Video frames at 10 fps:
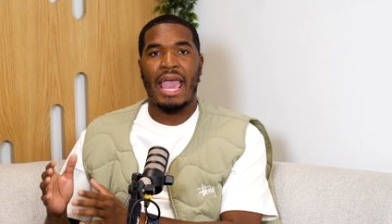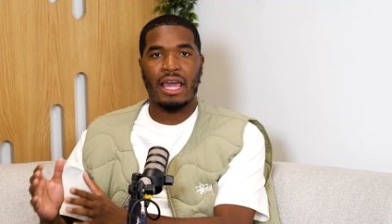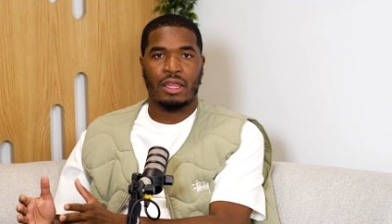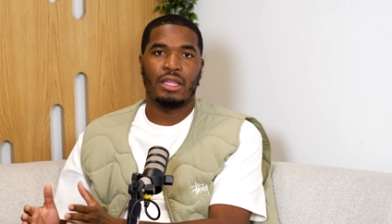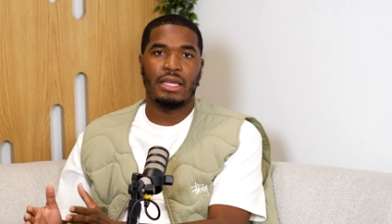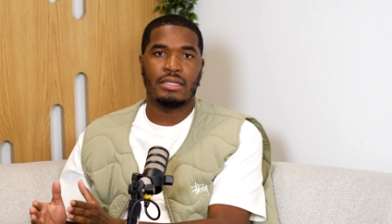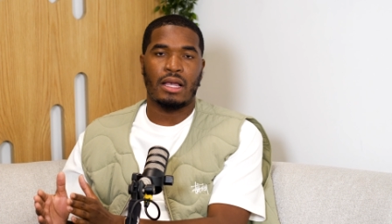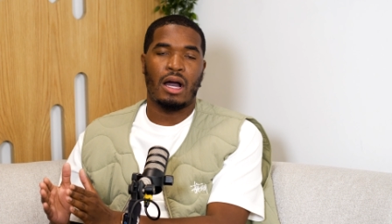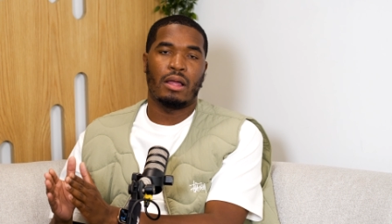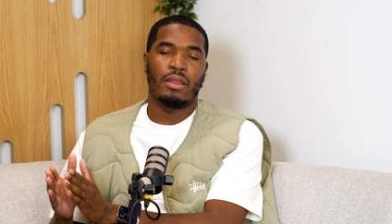
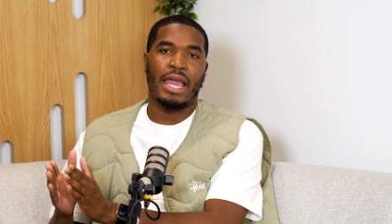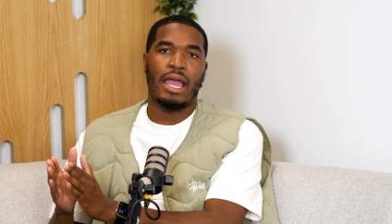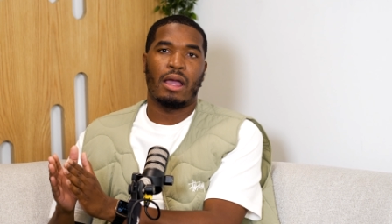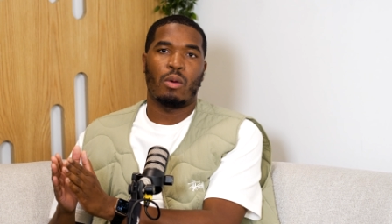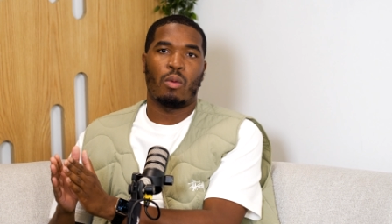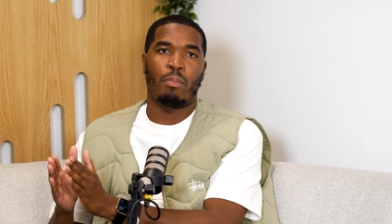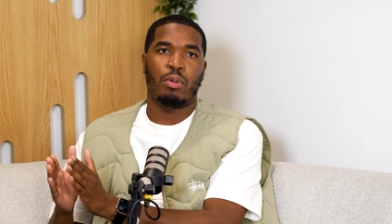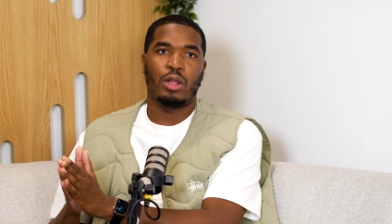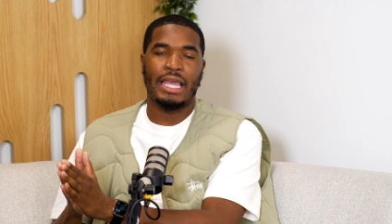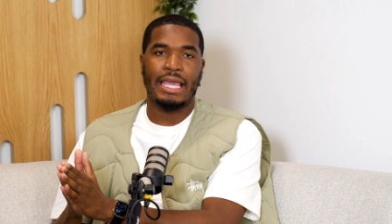athletes that
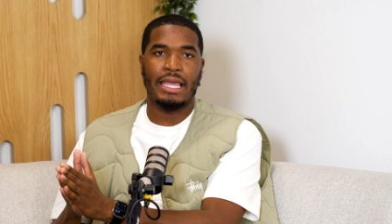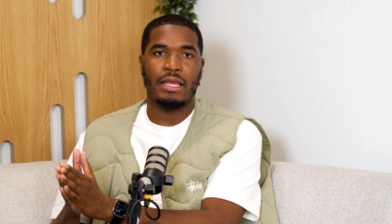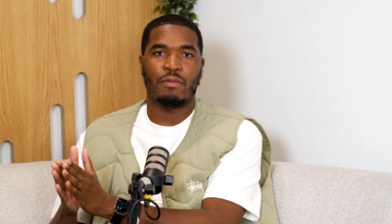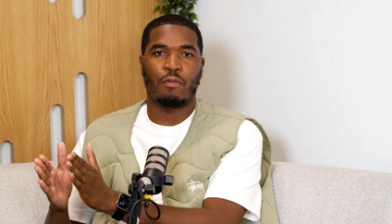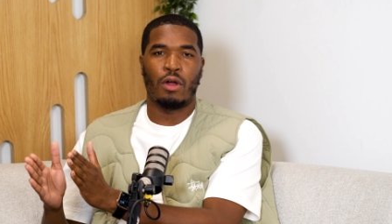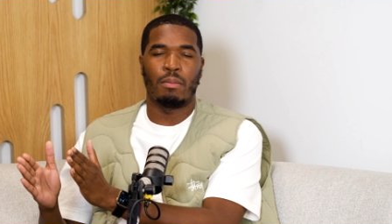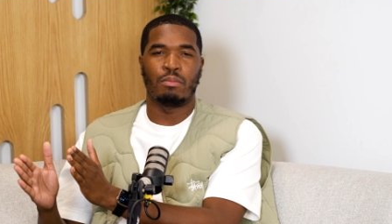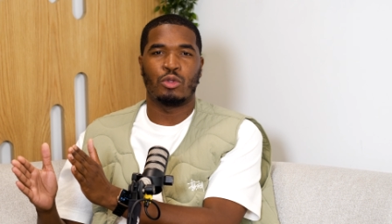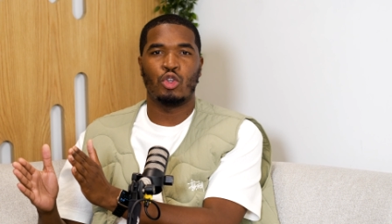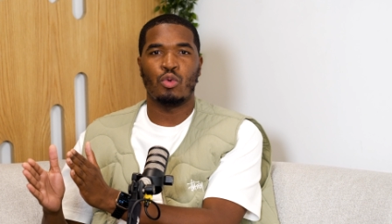played
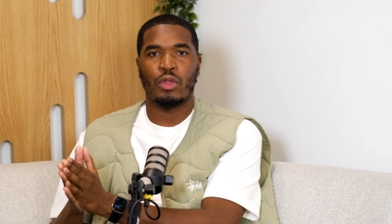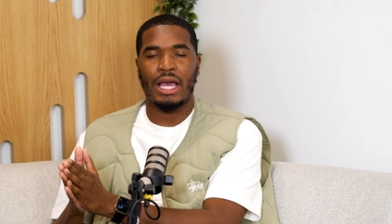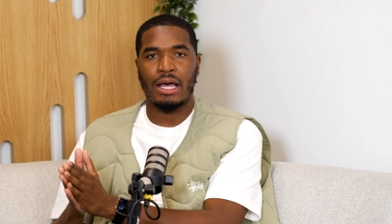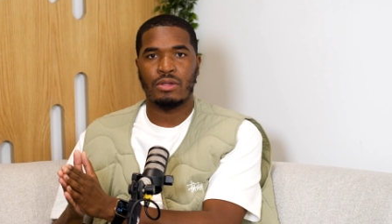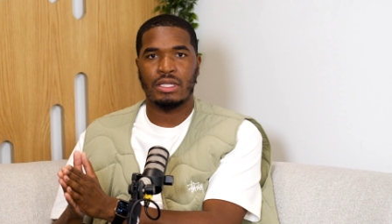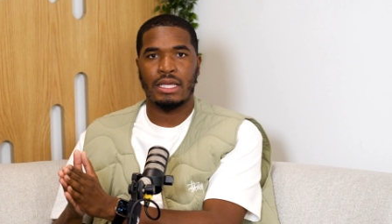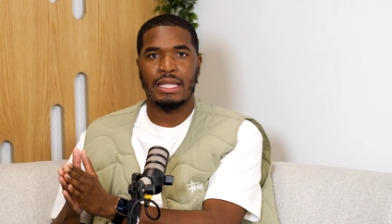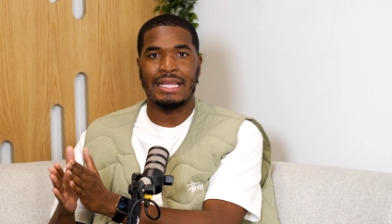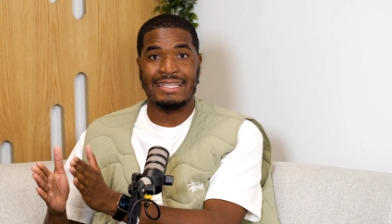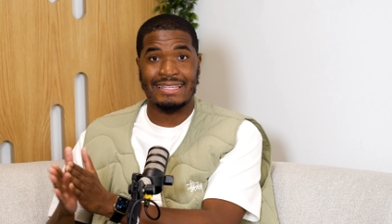from
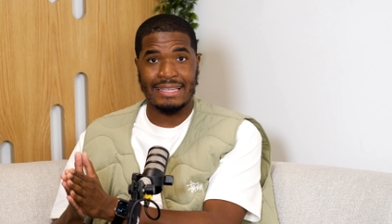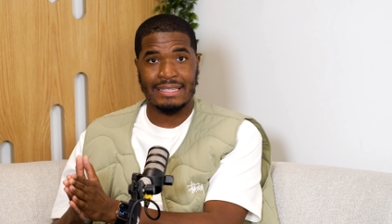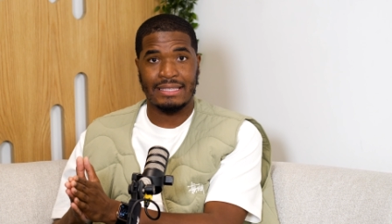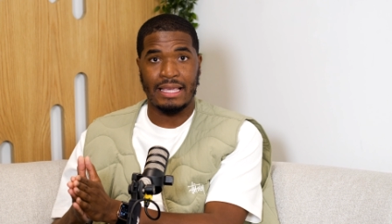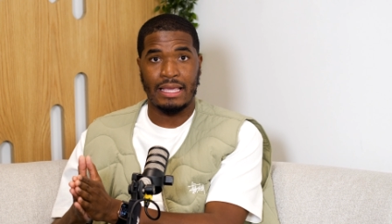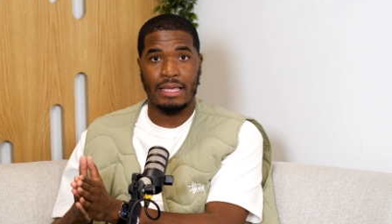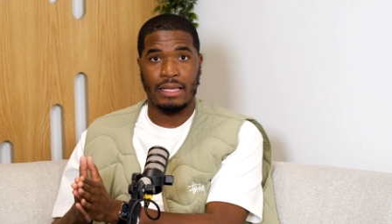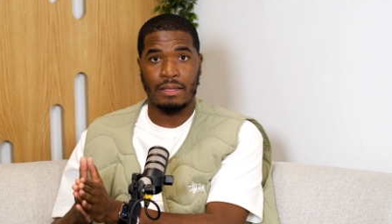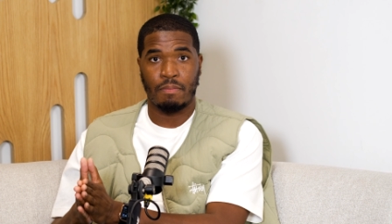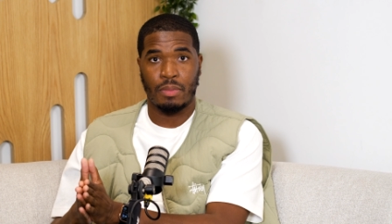
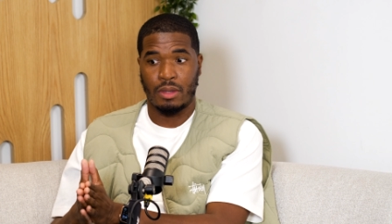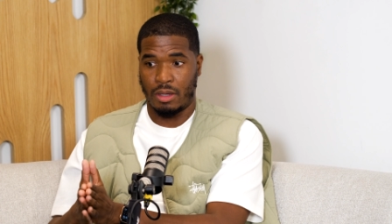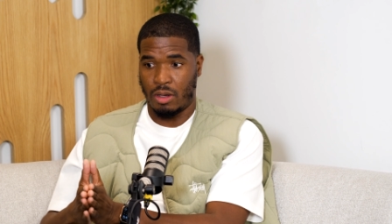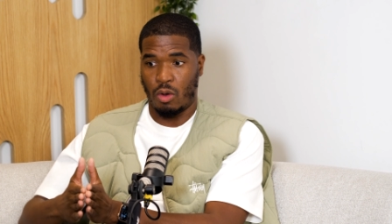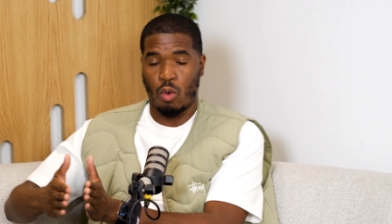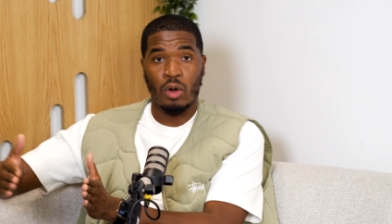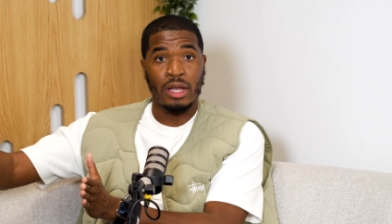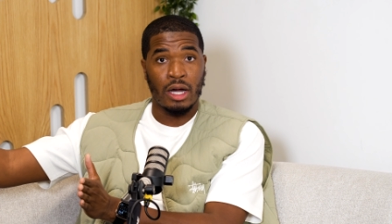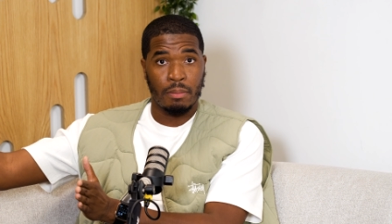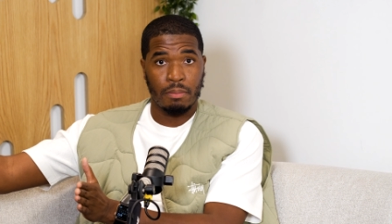2016
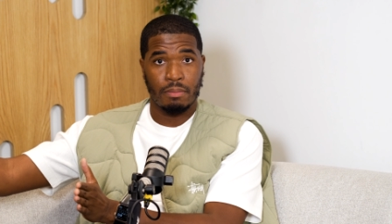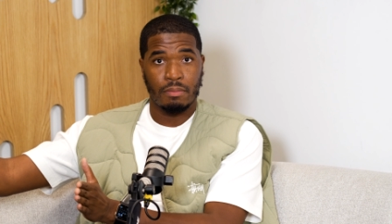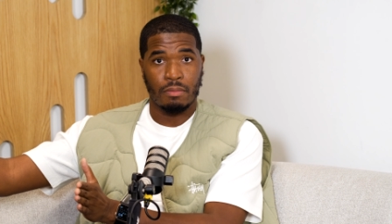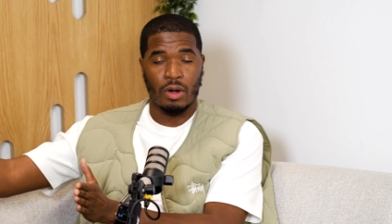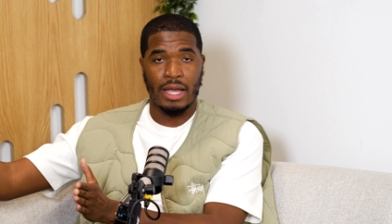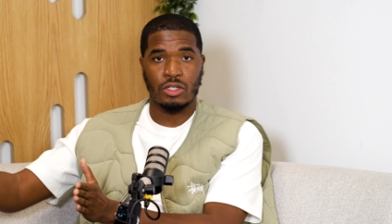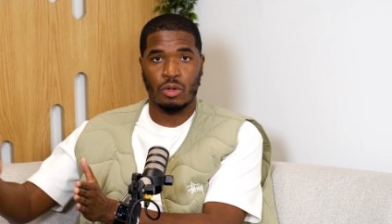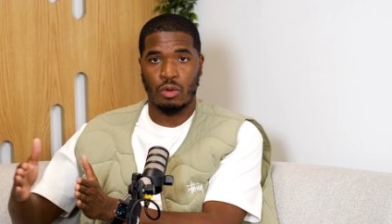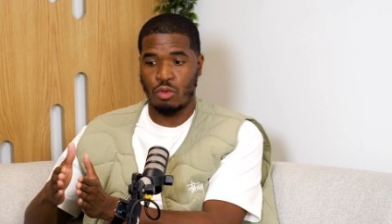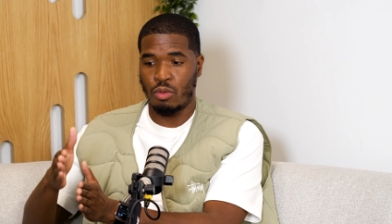on up, right?
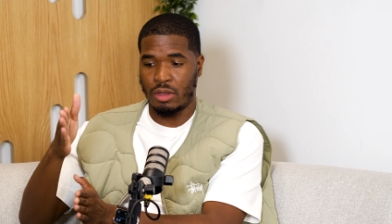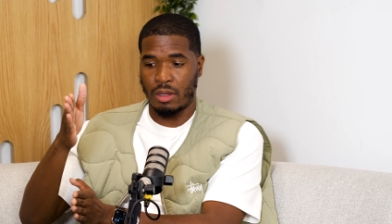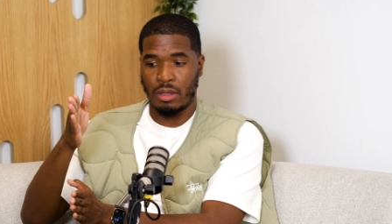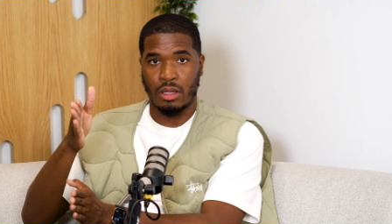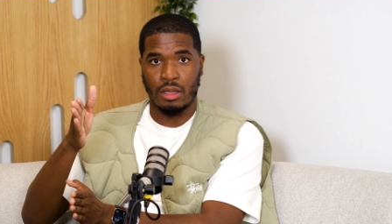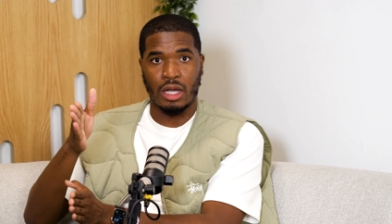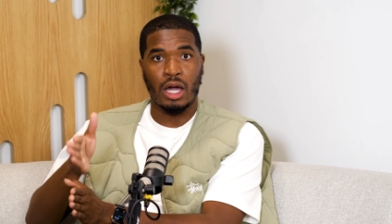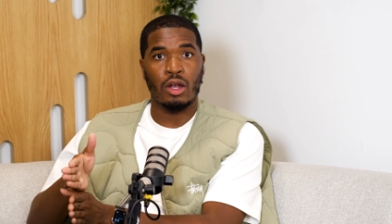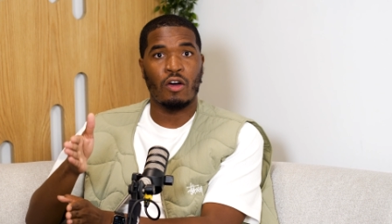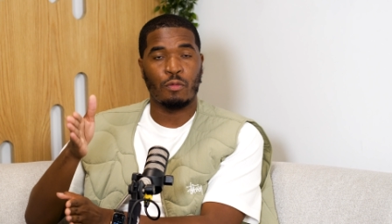So you the the
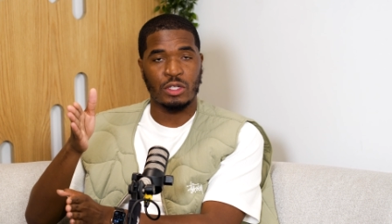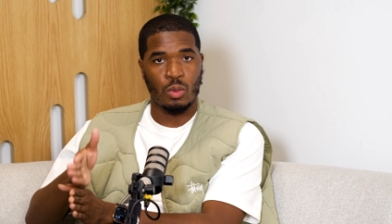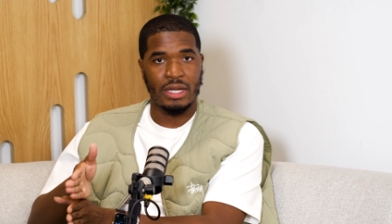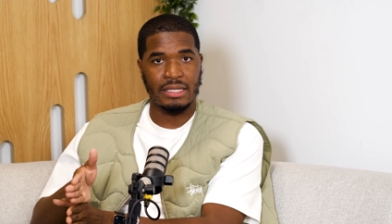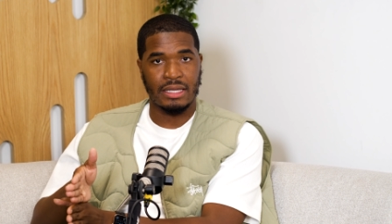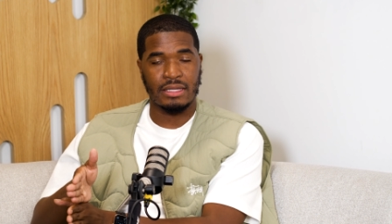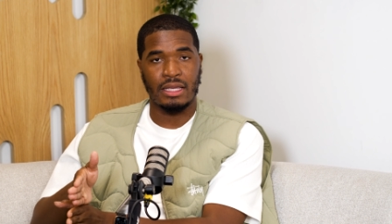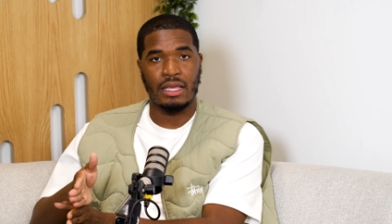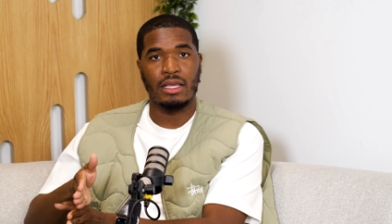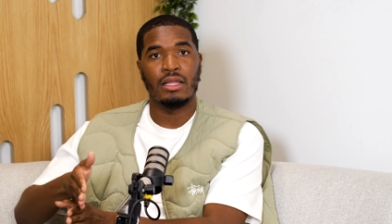cutoff was
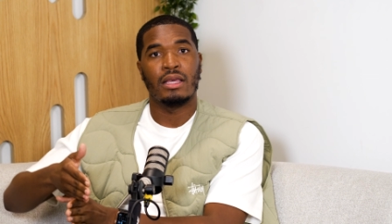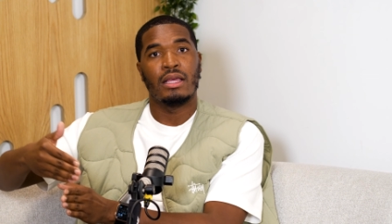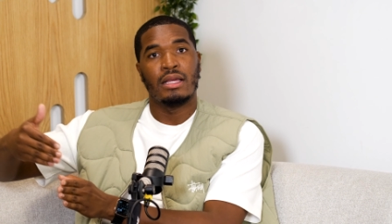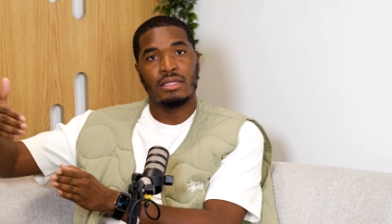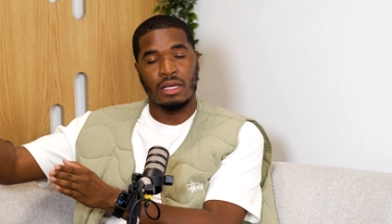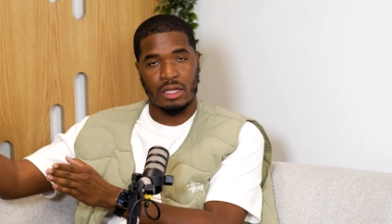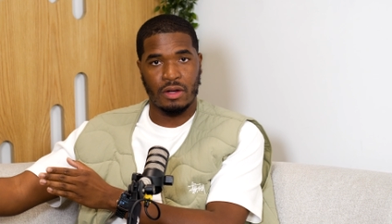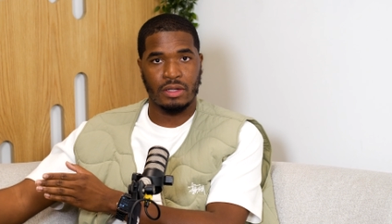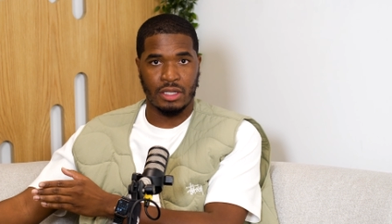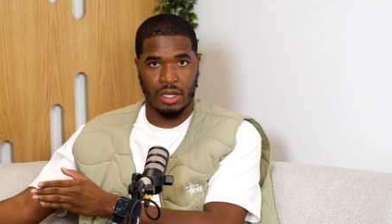2016 to
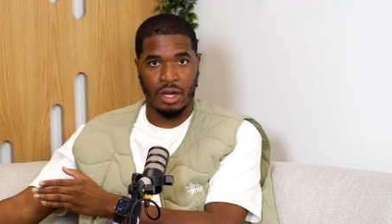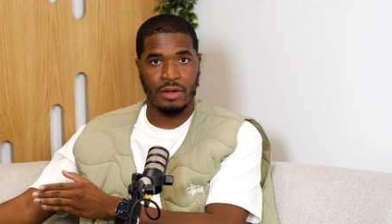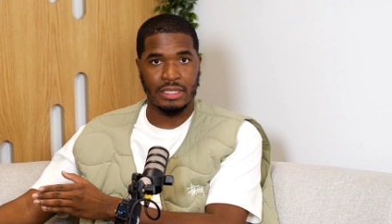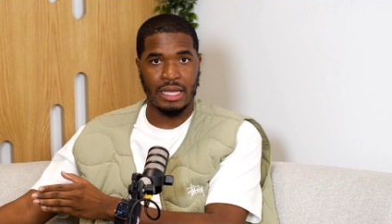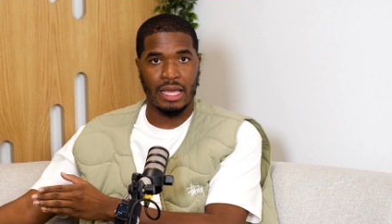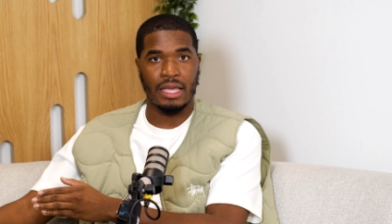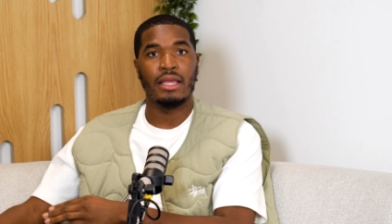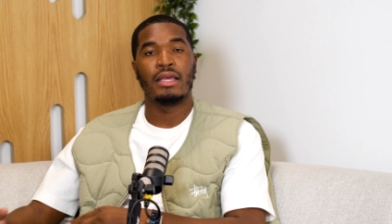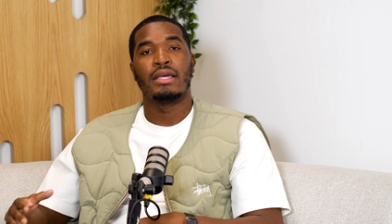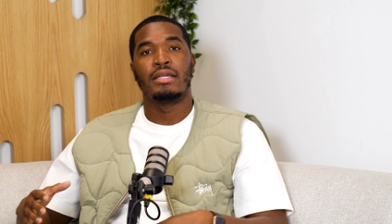current to current
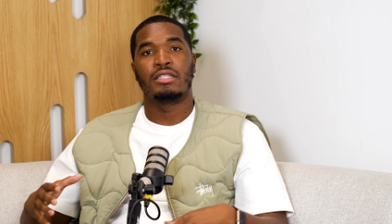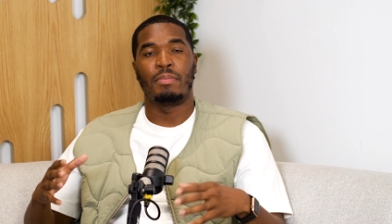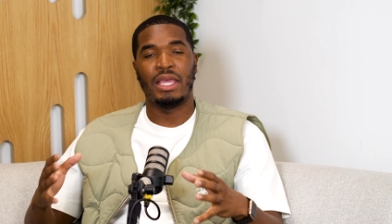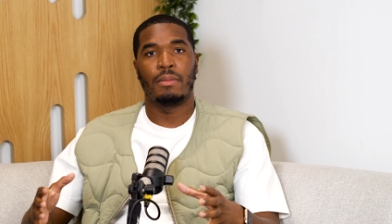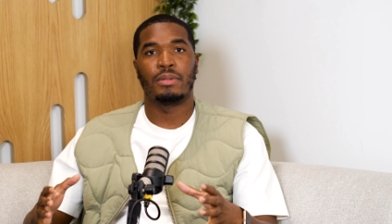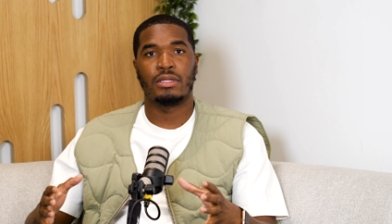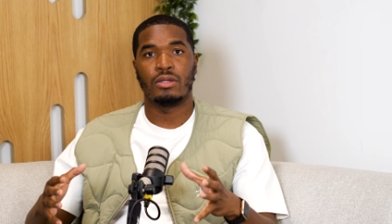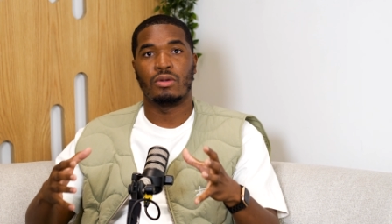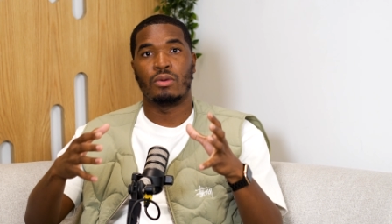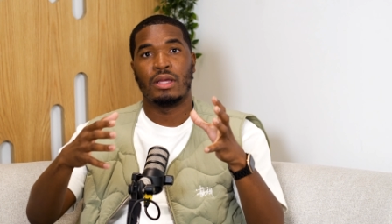day to be able
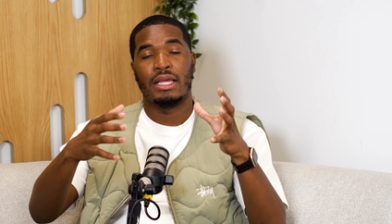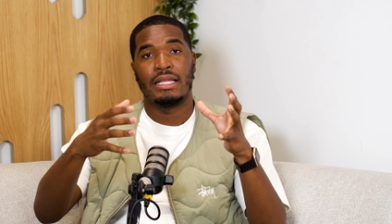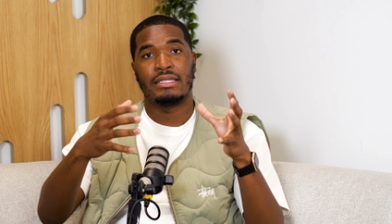to